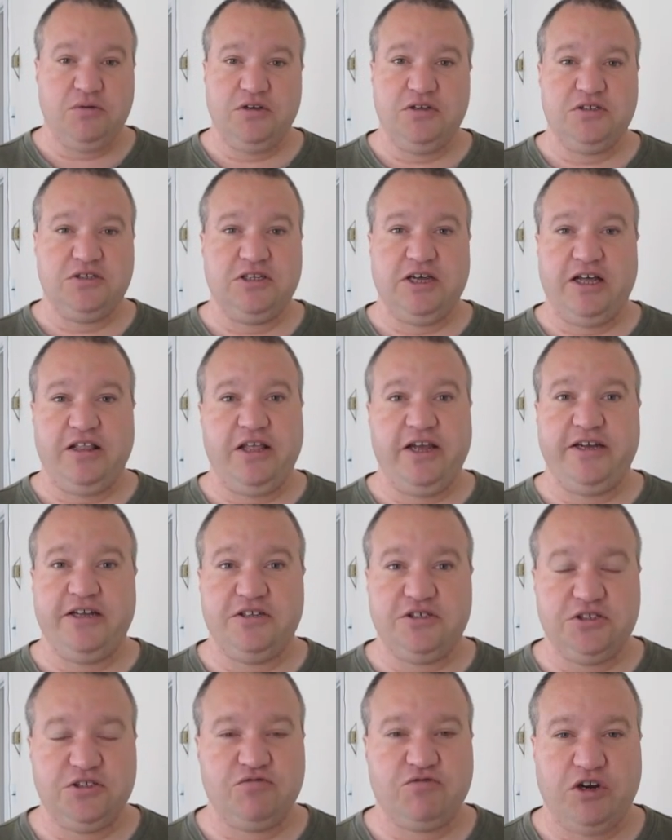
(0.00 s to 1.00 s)
It's not like
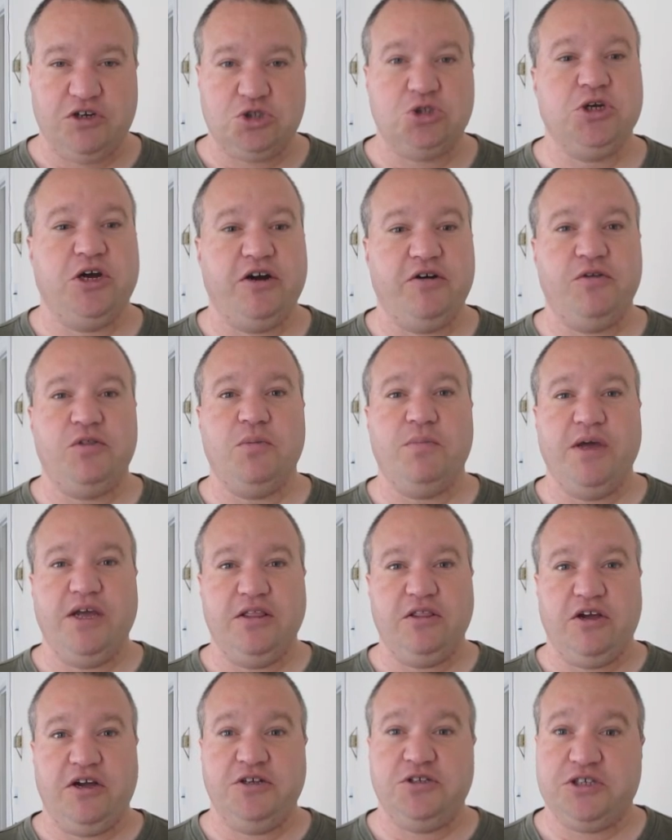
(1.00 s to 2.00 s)
it's the rush hour and the
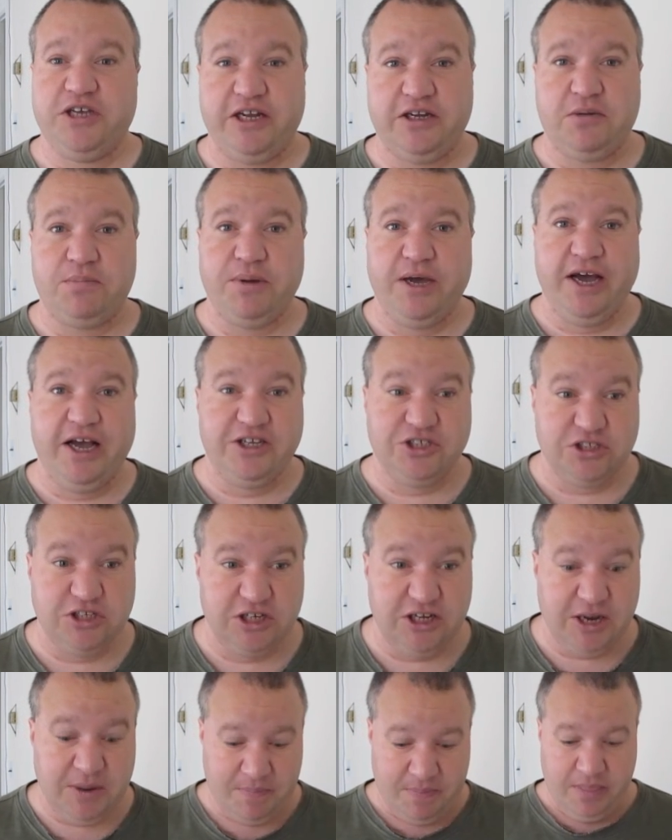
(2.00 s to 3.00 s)
main line's at
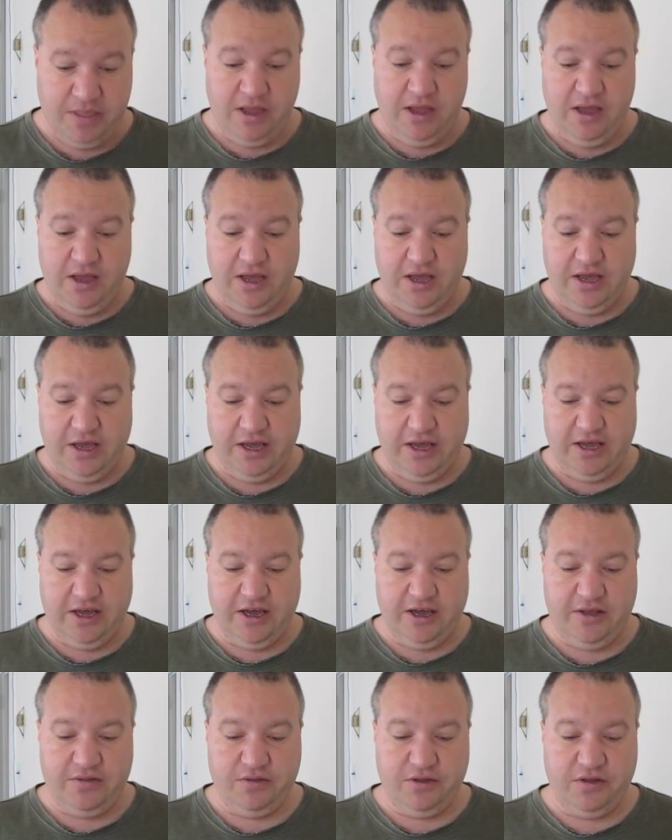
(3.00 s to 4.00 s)
capacity,
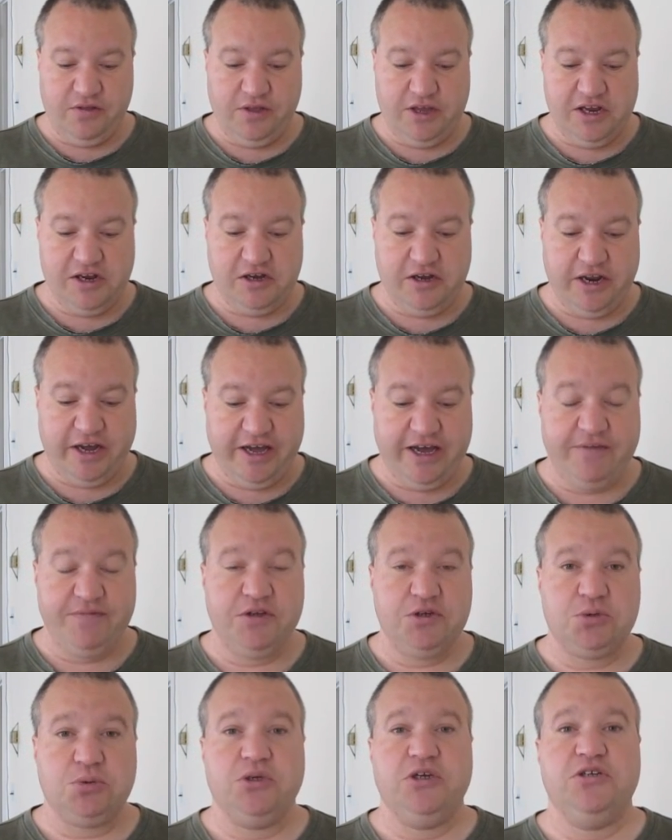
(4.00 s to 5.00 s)
and they could have
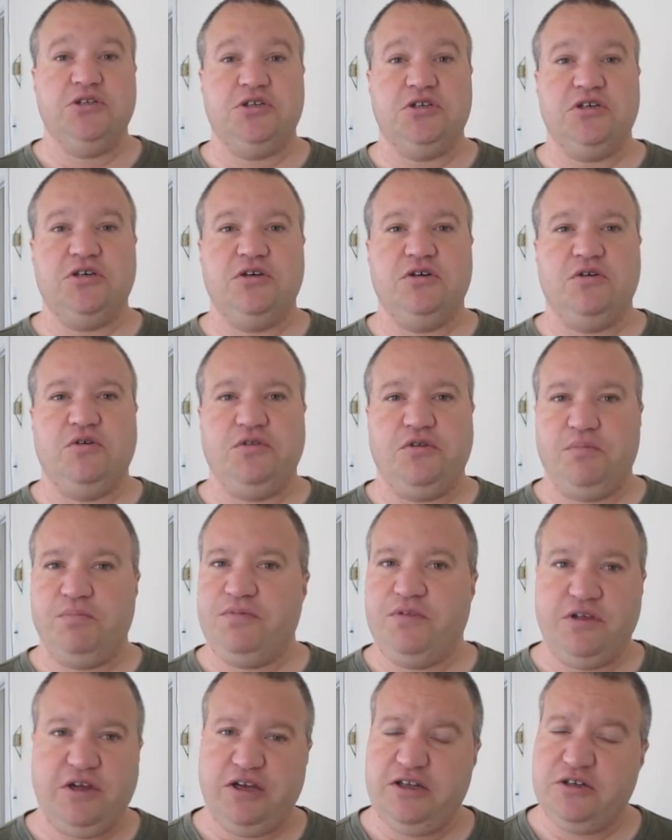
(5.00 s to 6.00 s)
the trains.
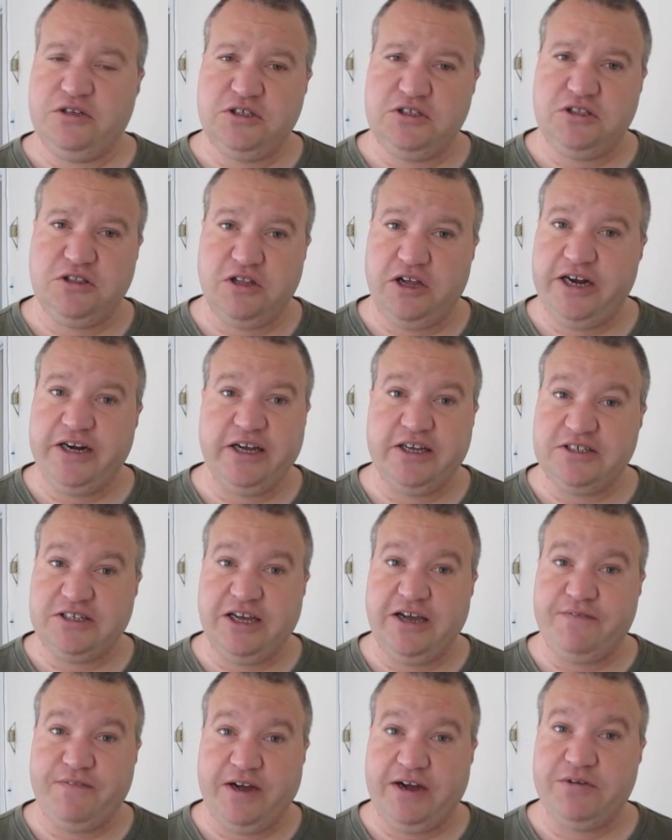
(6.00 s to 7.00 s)
I think the line has
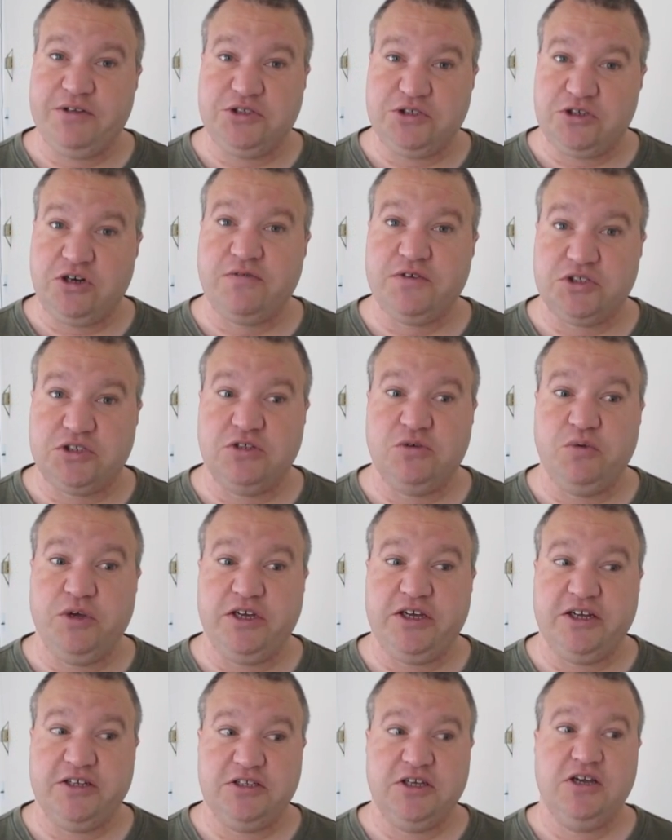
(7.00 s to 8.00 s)
half-hourly service on the
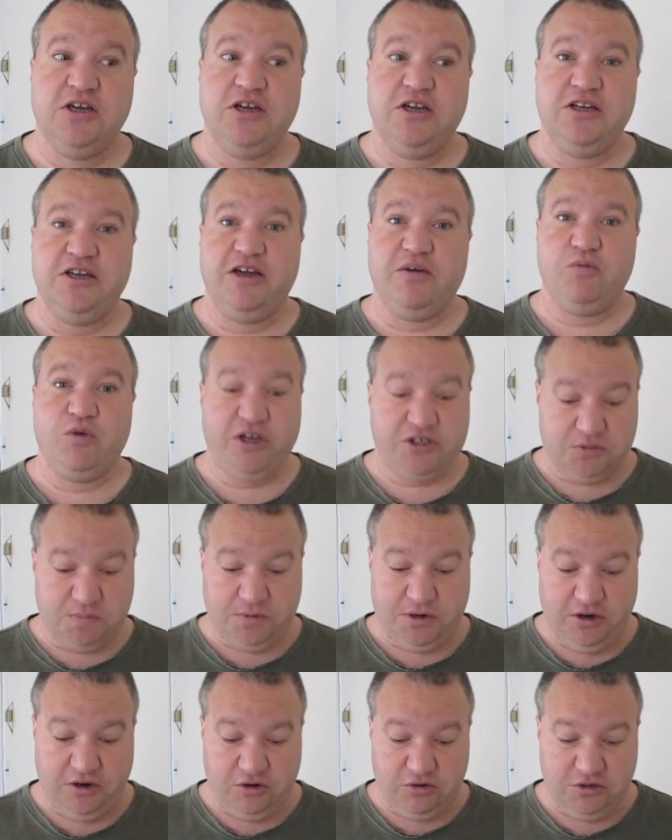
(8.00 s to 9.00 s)
weekends, yet
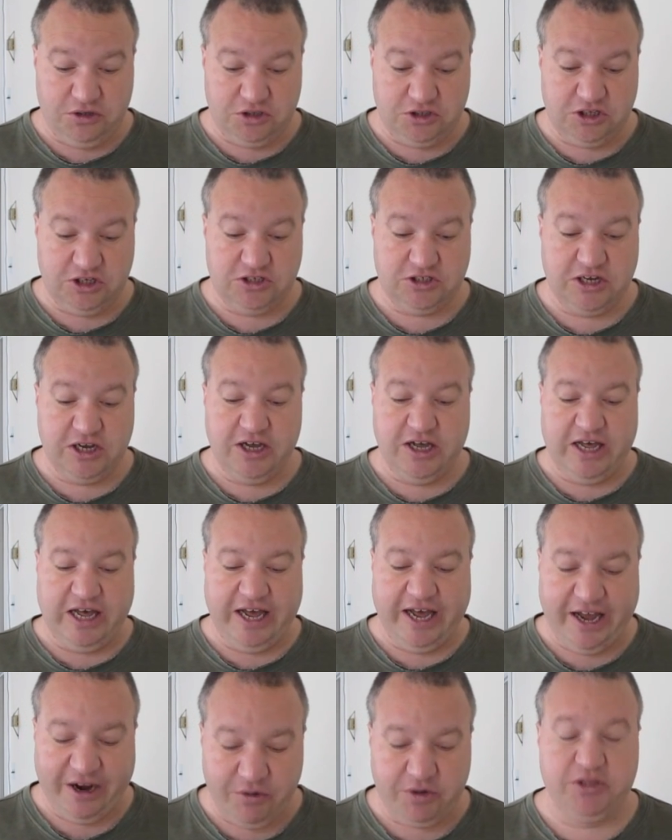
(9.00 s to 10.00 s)
Westbury only sees
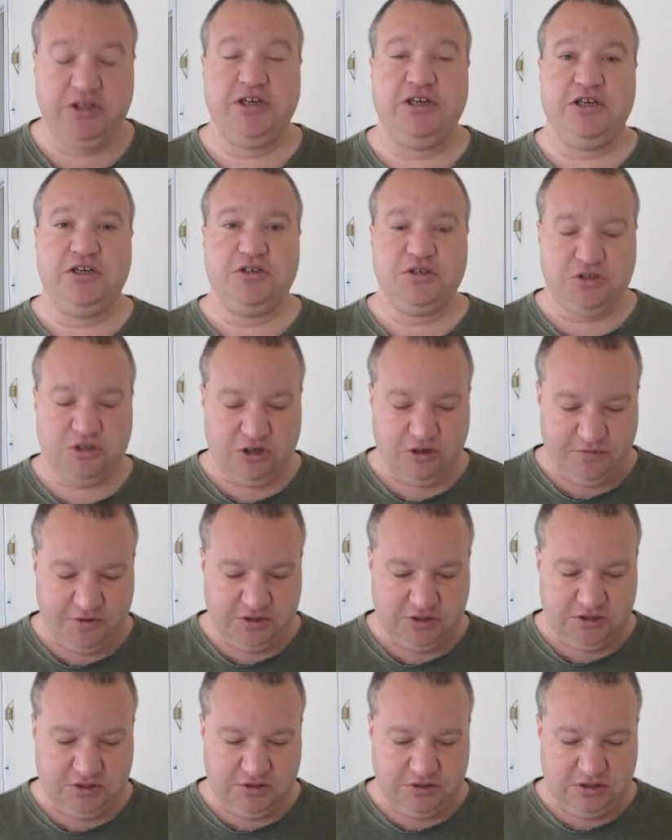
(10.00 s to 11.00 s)
hourly
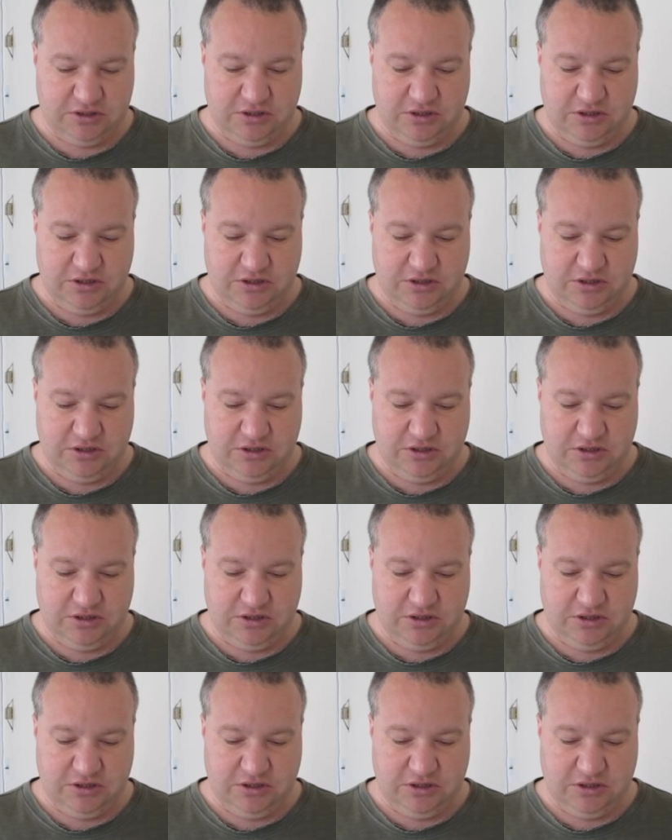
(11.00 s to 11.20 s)
service.